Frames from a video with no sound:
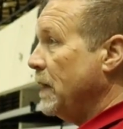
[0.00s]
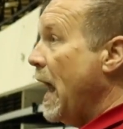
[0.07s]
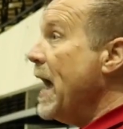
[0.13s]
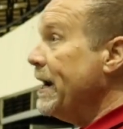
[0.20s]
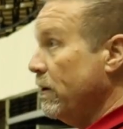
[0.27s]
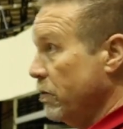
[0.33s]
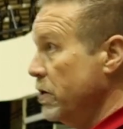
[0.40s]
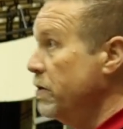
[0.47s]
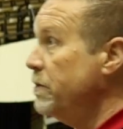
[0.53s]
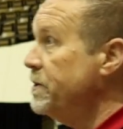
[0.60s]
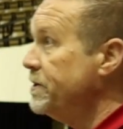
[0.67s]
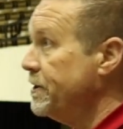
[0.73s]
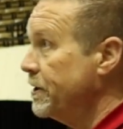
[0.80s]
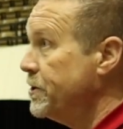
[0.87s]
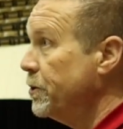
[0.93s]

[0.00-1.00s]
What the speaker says: And it ruins the